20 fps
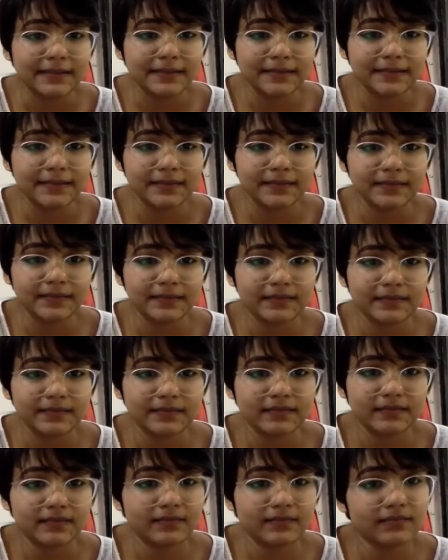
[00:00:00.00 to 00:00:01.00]

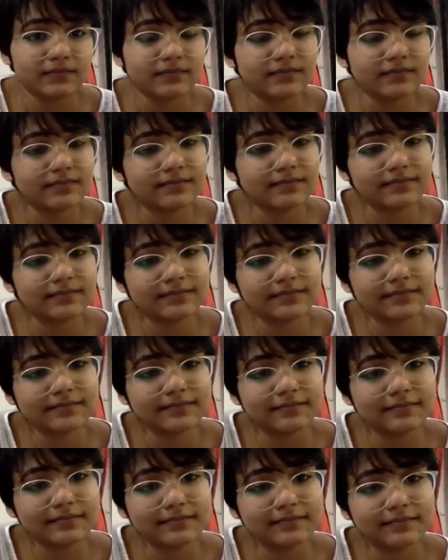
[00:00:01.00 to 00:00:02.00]

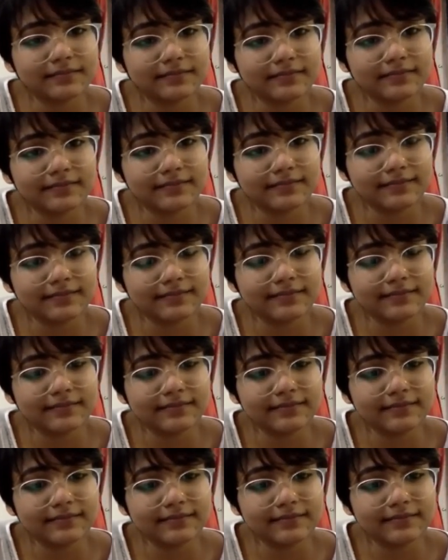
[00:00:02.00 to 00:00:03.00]

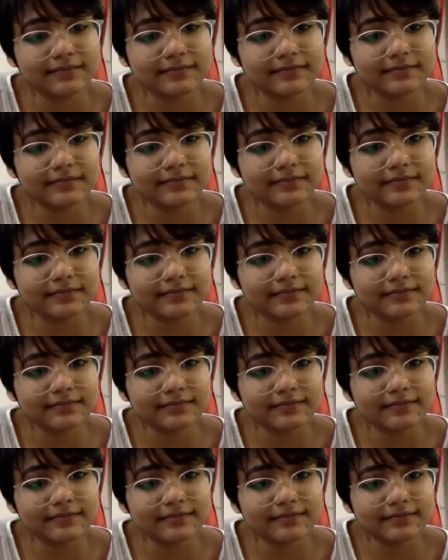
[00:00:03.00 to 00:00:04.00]

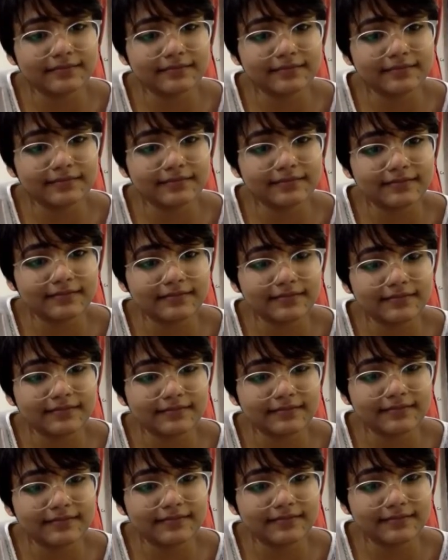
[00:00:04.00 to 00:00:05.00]

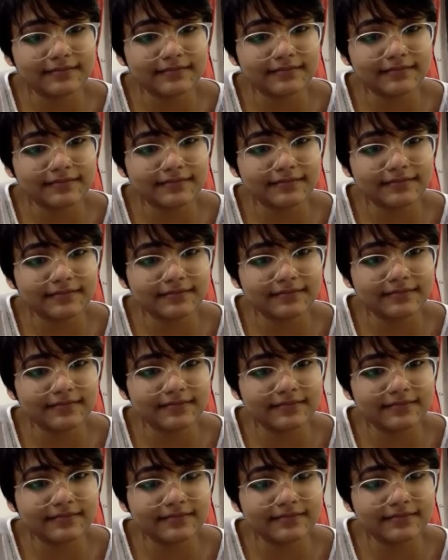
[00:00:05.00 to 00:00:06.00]

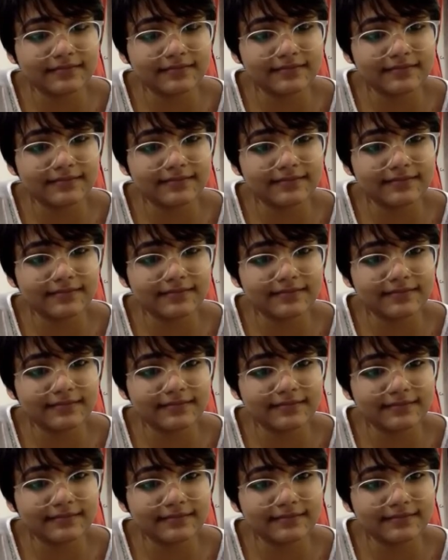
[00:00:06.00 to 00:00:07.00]

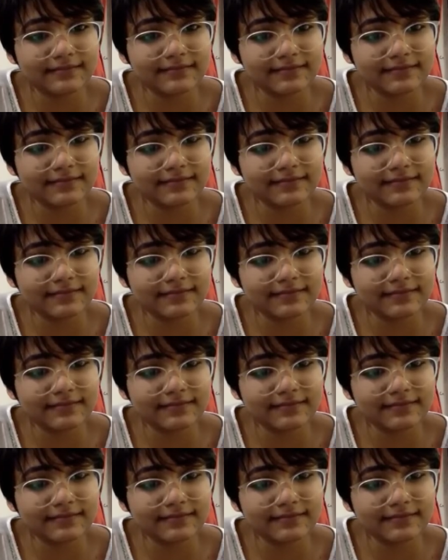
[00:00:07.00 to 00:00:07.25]
(silent)